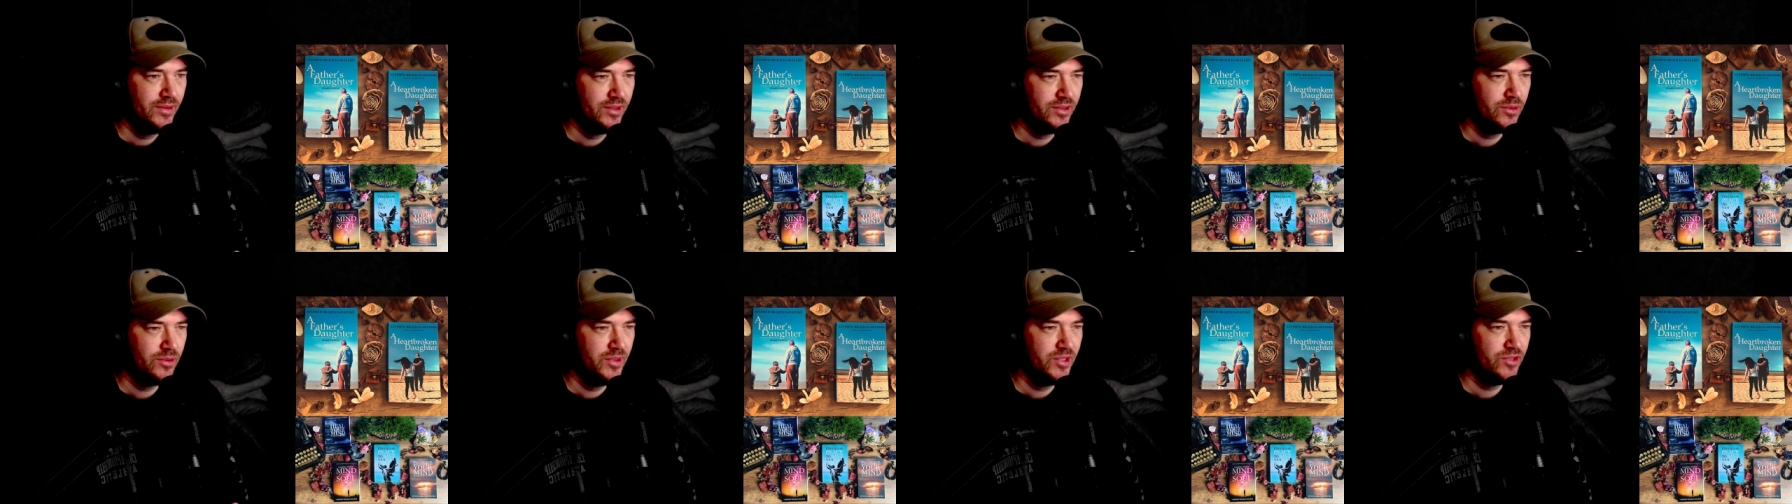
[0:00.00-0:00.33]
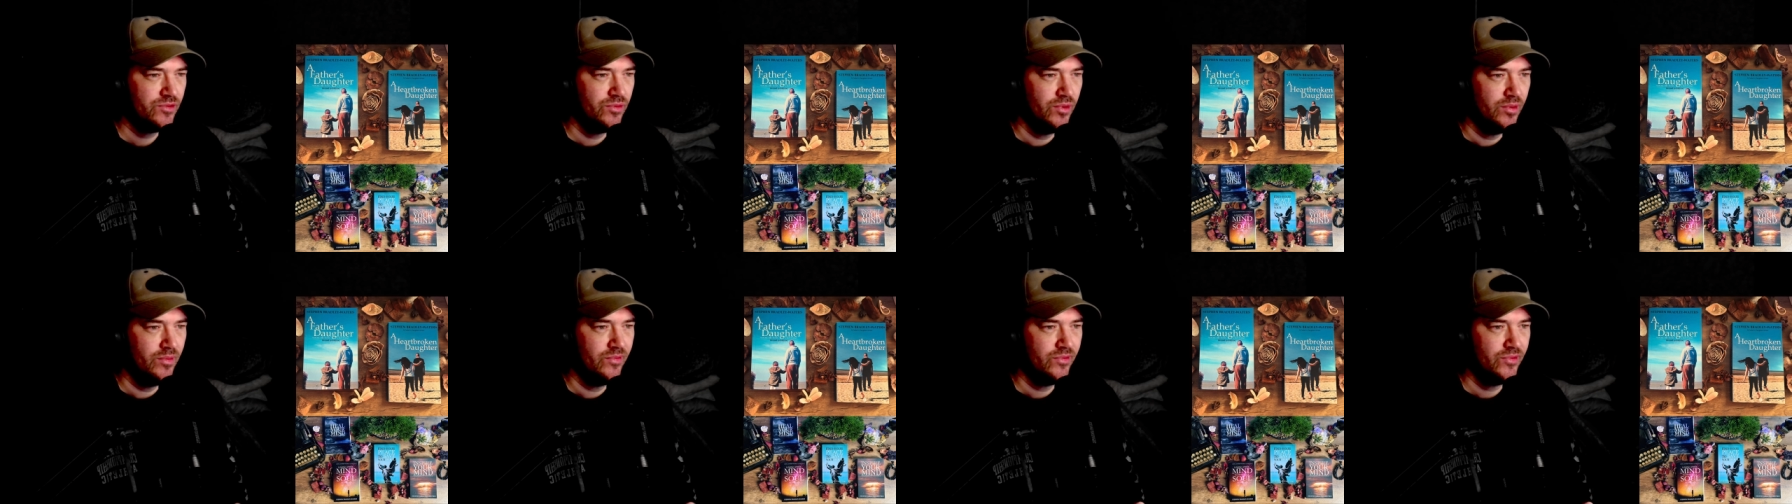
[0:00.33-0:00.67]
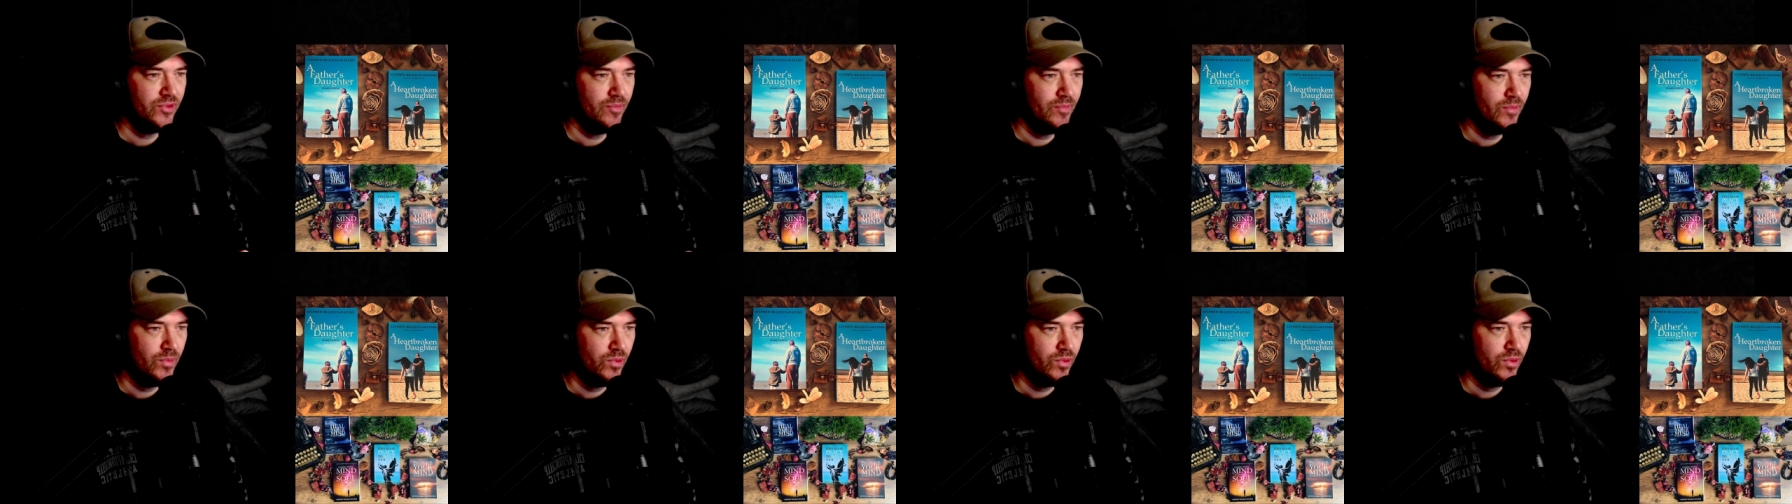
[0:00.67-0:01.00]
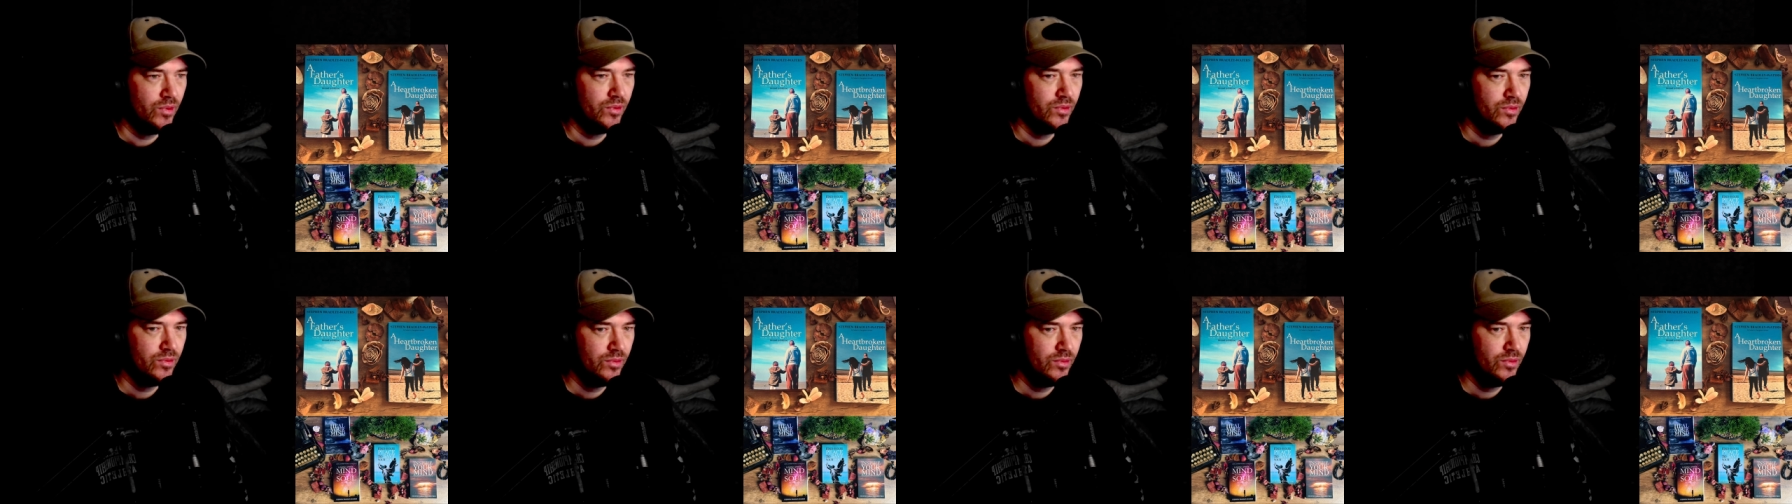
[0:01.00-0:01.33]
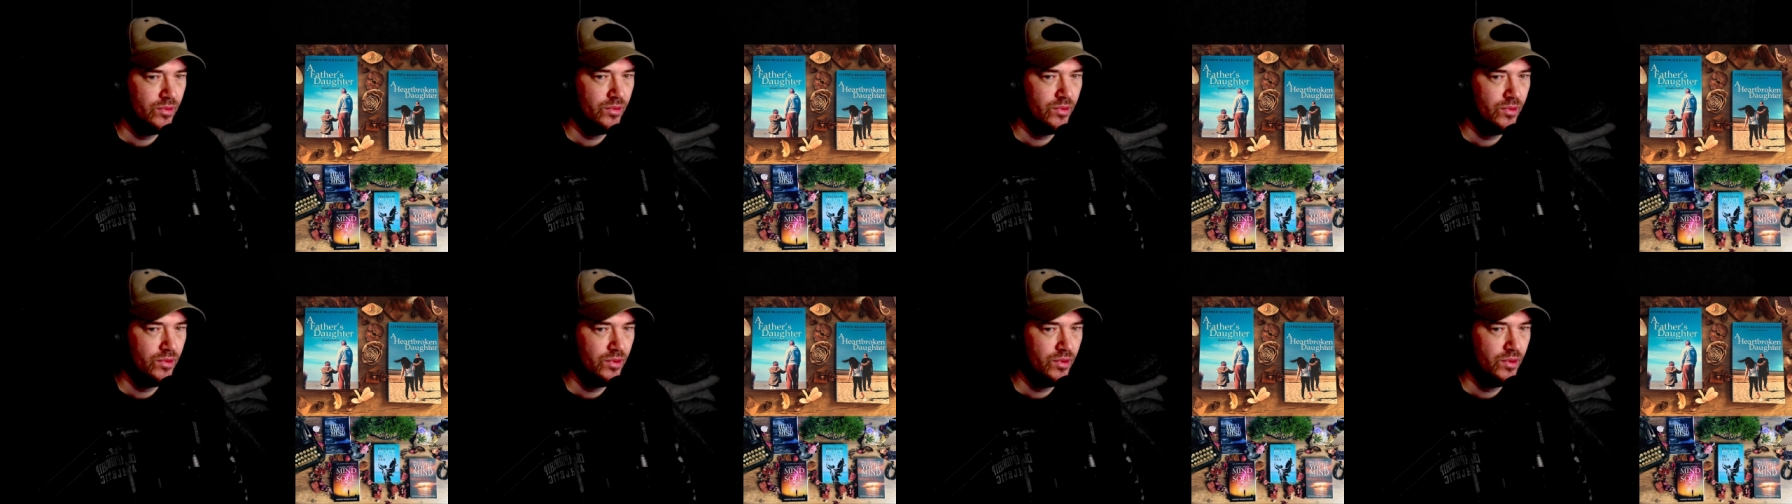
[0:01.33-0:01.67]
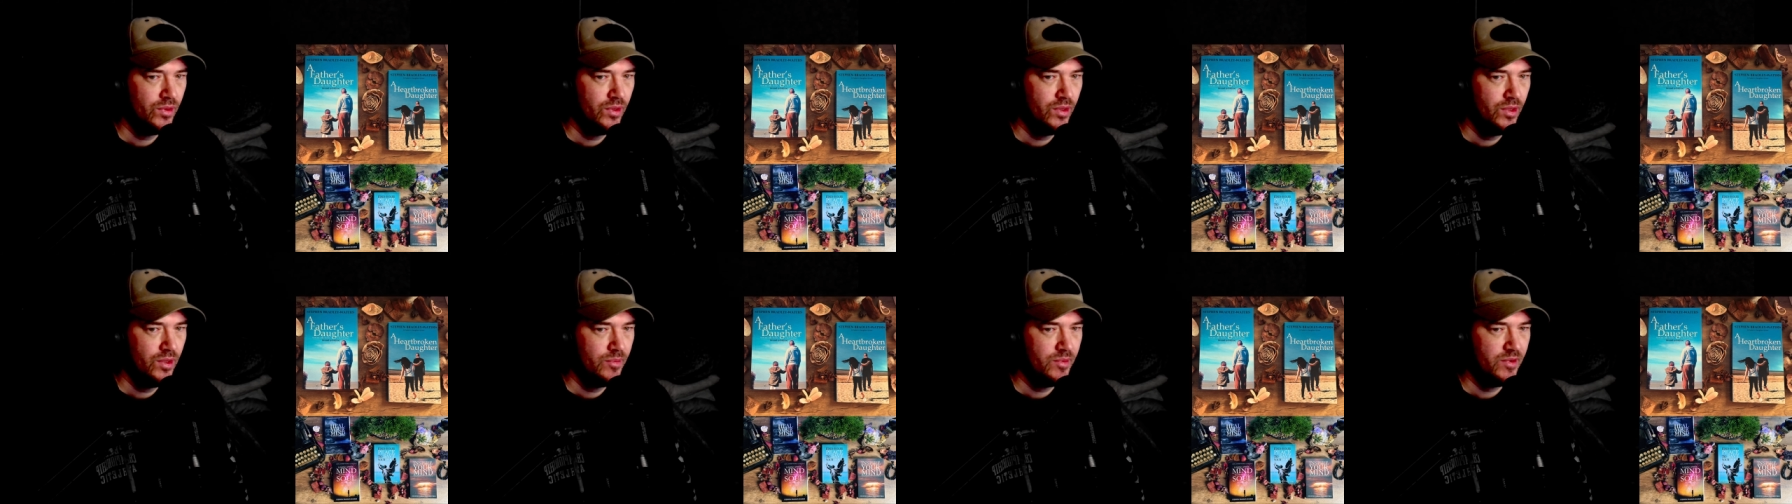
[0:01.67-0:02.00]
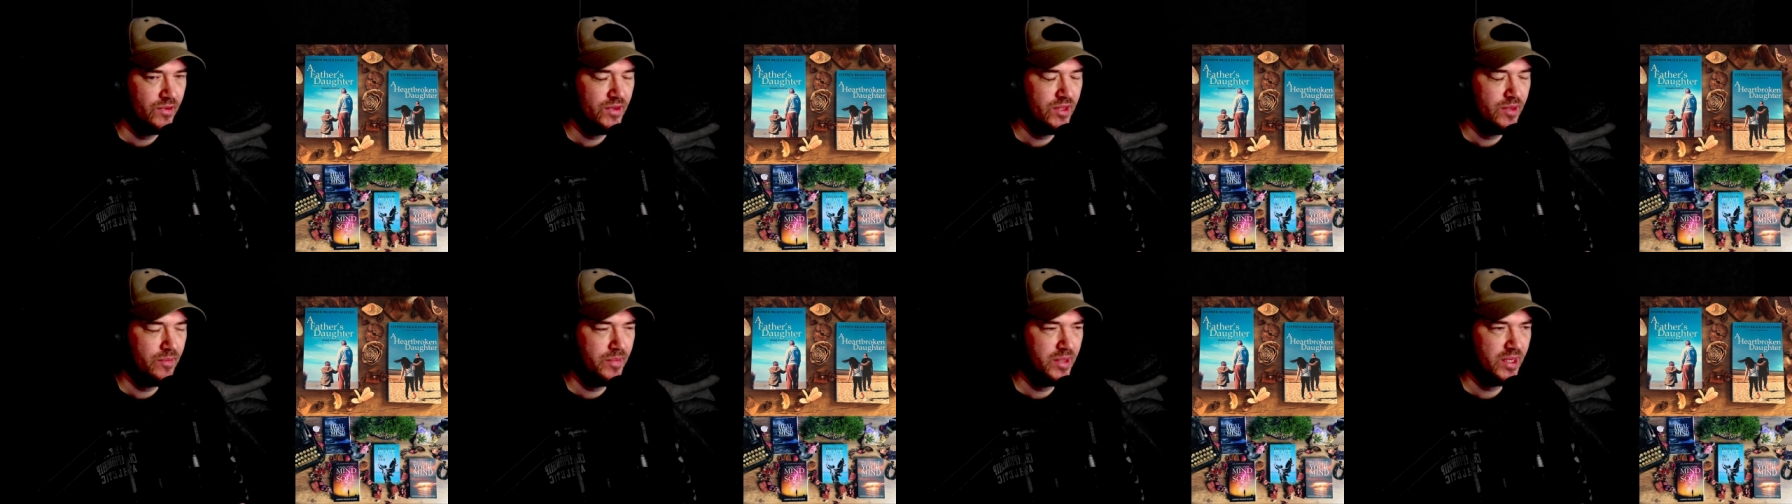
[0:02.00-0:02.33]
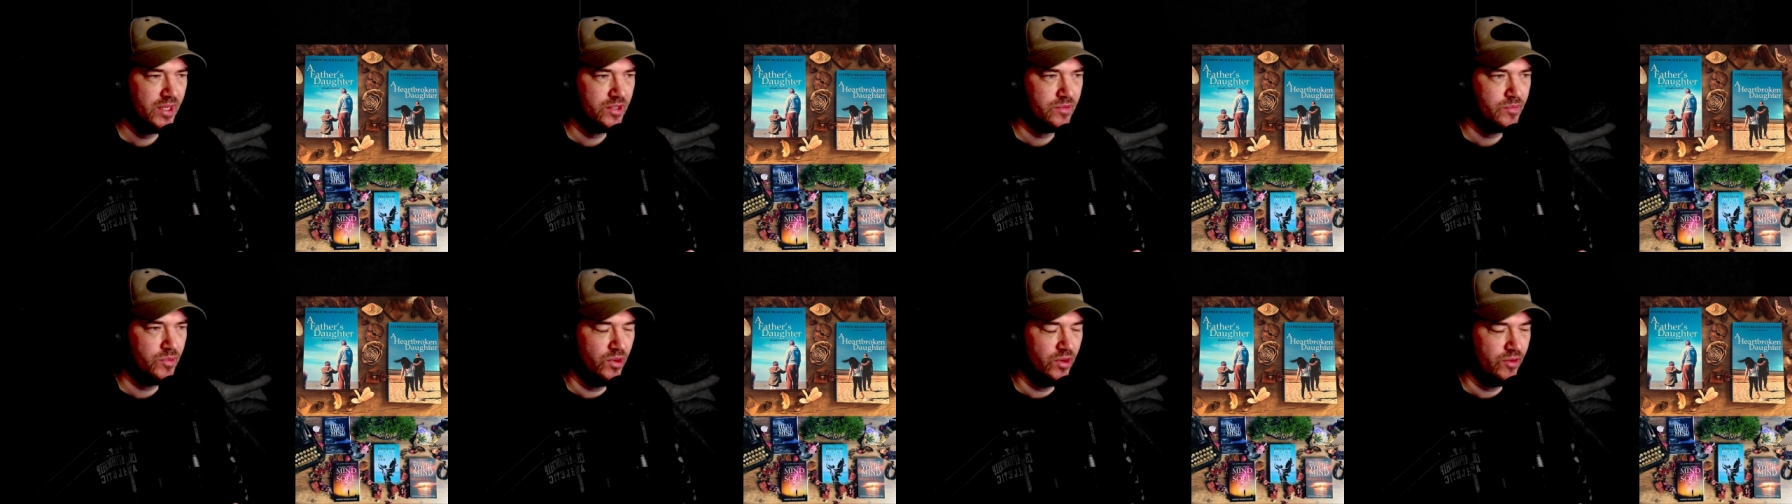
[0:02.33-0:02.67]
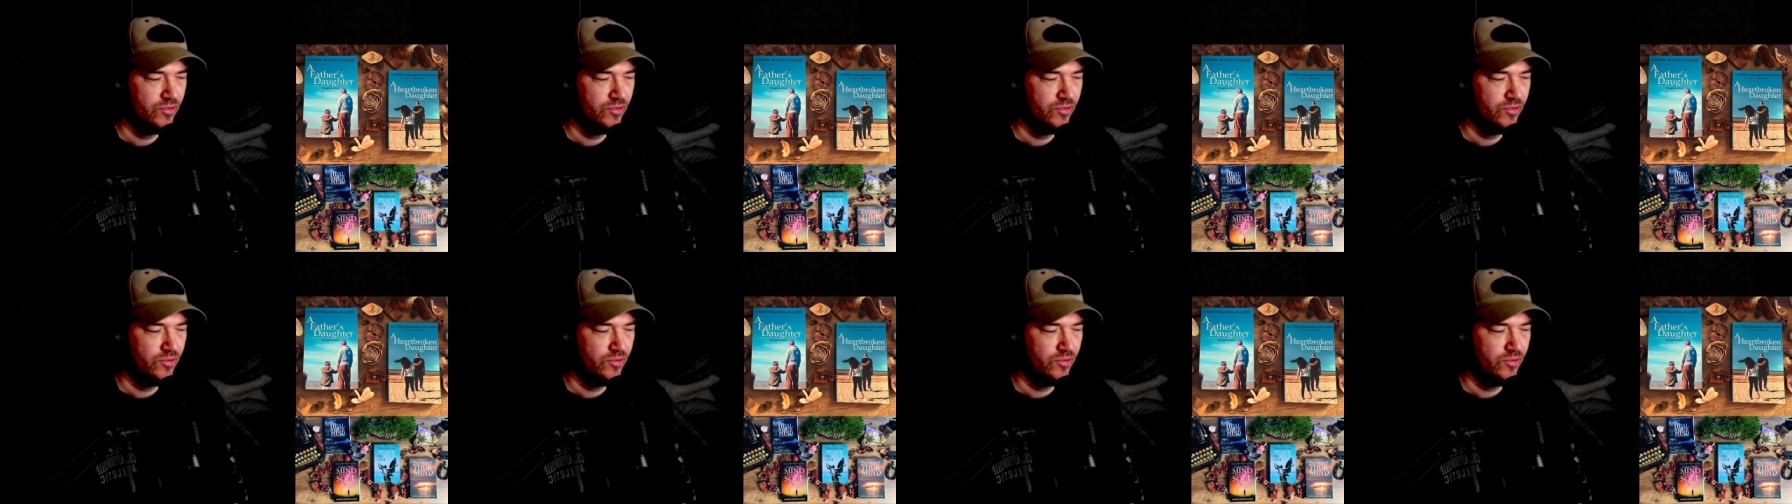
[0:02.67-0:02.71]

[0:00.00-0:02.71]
There's always room for more. I think the biggest